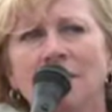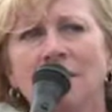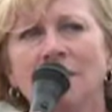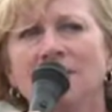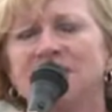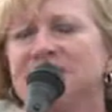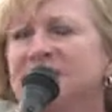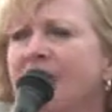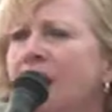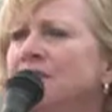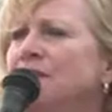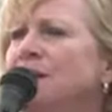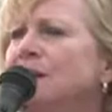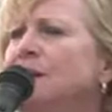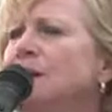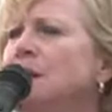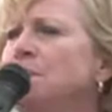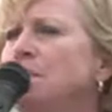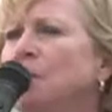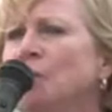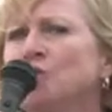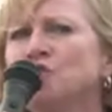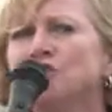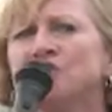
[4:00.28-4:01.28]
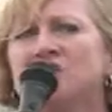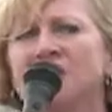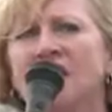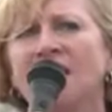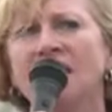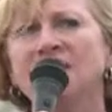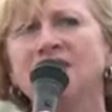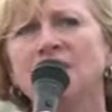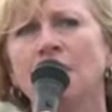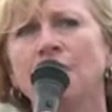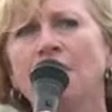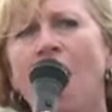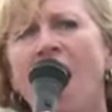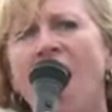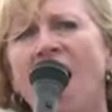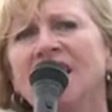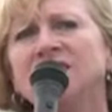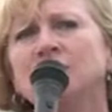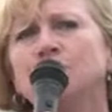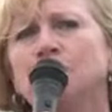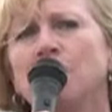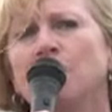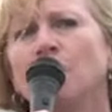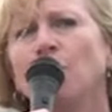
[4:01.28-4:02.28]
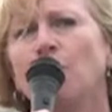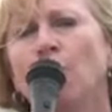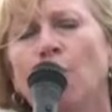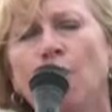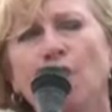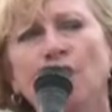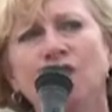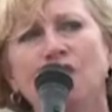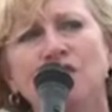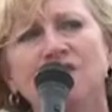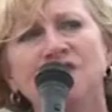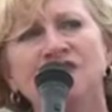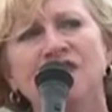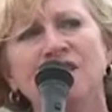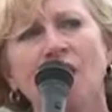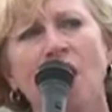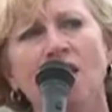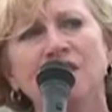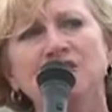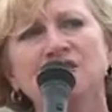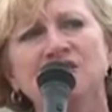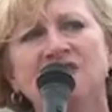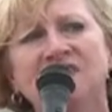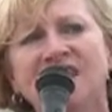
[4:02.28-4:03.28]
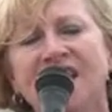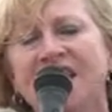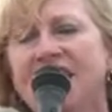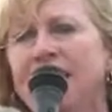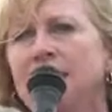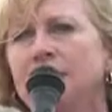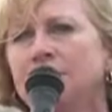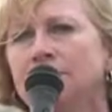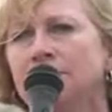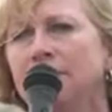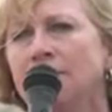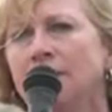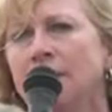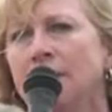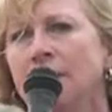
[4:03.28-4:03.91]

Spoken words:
70% of hospital workers in our state